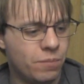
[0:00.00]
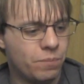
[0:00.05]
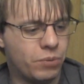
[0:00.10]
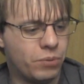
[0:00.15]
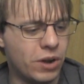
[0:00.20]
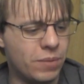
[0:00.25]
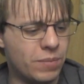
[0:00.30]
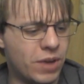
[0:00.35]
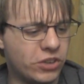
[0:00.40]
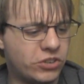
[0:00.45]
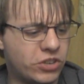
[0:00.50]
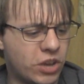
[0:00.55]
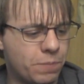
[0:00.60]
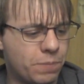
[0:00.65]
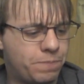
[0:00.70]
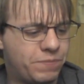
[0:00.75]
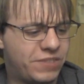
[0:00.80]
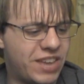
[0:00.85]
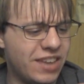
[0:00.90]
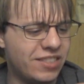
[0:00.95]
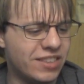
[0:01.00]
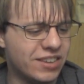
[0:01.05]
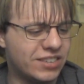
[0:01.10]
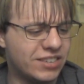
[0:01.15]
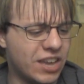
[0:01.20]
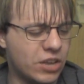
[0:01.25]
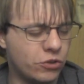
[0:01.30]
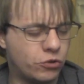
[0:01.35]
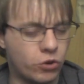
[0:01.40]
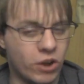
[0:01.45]
pretty much take this
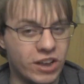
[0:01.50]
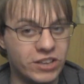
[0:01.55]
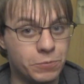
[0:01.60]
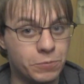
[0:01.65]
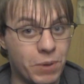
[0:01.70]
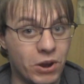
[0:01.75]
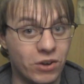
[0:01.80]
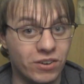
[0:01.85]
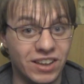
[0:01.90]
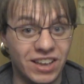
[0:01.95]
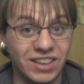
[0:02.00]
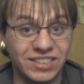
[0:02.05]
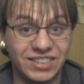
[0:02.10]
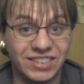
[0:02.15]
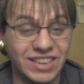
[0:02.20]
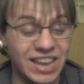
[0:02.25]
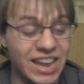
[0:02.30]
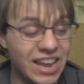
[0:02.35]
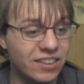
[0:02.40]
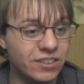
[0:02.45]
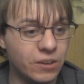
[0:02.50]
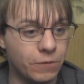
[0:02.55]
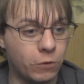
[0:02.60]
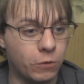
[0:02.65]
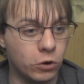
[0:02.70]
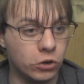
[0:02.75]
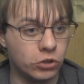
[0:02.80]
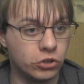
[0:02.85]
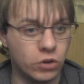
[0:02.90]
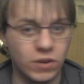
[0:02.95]
transparent stand
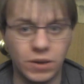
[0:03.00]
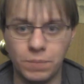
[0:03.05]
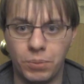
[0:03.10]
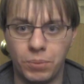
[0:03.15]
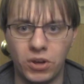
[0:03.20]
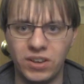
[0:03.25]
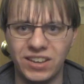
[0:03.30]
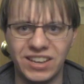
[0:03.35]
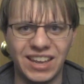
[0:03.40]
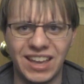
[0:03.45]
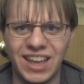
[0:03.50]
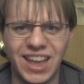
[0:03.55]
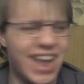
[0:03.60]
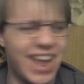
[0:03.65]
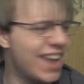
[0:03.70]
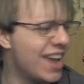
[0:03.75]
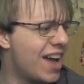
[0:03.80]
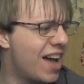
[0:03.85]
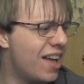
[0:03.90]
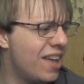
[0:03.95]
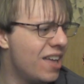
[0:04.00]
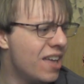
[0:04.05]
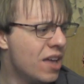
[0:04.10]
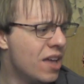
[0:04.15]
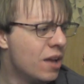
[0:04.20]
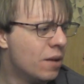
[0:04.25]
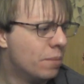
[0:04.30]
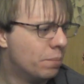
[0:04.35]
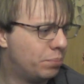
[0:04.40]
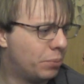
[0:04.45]
for sure and putting a
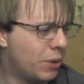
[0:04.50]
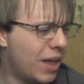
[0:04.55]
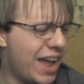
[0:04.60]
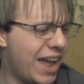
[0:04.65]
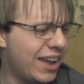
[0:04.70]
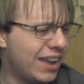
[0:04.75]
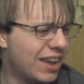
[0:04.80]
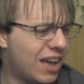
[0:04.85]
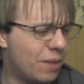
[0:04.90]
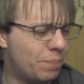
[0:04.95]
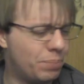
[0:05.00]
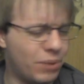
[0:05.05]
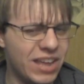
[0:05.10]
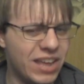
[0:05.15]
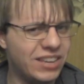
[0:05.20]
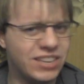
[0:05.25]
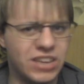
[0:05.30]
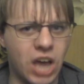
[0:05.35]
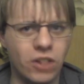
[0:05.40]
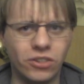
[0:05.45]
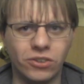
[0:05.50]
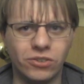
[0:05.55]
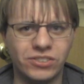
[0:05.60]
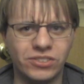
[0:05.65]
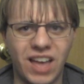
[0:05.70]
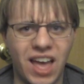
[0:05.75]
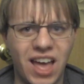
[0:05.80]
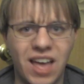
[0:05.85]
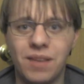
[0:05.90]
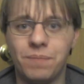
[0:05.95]
blank
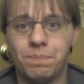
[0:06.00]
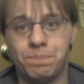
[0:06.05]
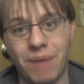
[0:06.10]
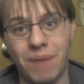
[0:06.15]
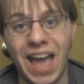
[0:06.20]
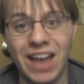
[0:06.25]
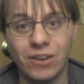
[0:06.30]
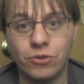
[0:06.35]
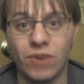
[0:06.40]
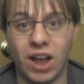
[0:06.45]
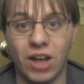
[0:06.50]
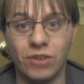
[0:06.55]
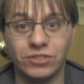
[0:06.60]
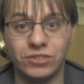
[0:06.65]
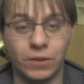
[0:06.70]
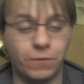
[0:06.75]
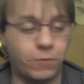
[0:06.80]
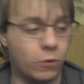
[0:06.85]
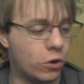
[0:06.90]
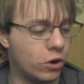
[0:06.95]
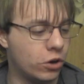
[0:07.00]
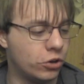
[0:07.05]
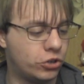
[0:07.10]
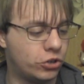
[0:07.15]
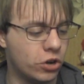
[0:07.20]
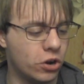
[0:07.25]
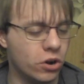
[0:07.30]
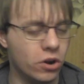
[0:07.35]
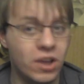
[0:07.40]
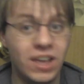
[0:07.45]
colored background for
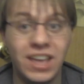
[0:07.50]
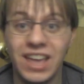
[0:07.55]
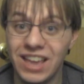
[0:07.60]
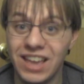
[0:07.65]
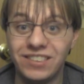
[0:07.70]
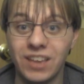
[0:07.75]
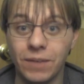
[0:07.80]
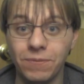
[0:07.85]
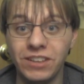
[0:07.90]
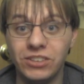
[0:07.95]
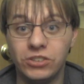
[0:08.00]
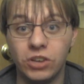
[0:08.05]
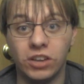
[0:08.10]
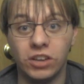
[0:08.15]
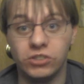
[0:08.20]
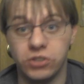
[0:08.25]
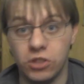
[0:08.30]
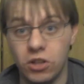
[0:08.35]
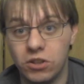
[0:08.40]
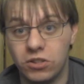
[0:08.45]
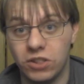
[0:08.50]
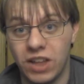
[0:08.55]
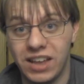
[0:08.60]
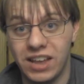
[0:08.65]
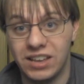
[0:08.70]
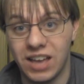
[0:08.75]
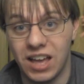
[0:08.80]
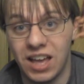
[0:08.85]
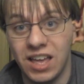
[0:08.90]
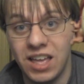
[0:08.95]
sure, it definitely does look
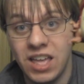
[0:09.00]
like